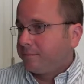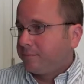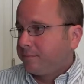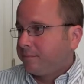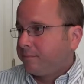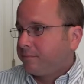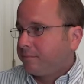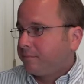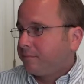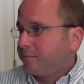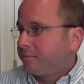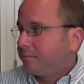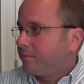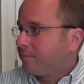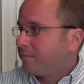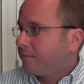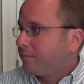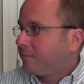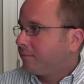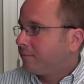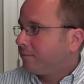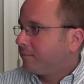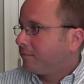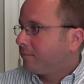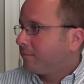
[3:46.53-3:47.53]

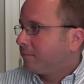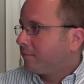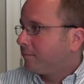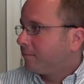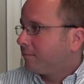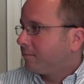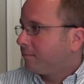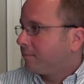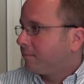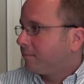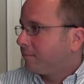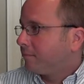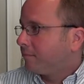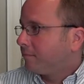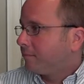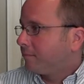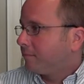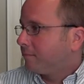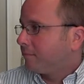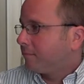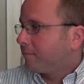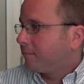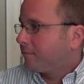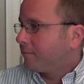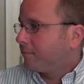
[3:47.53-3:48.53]

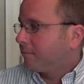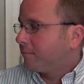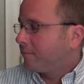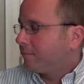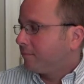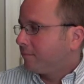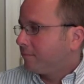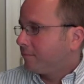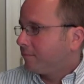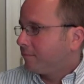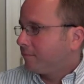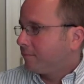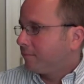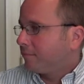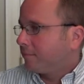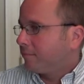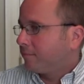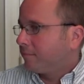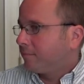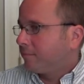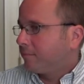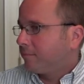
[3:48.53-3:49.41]
(silent)